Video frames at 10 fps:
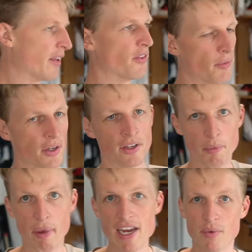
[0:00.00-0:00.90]
the
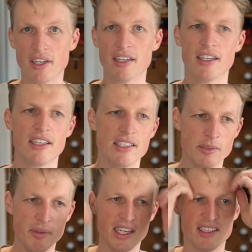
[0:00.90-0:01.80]
main one is
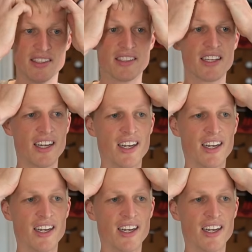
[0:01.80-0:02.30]
because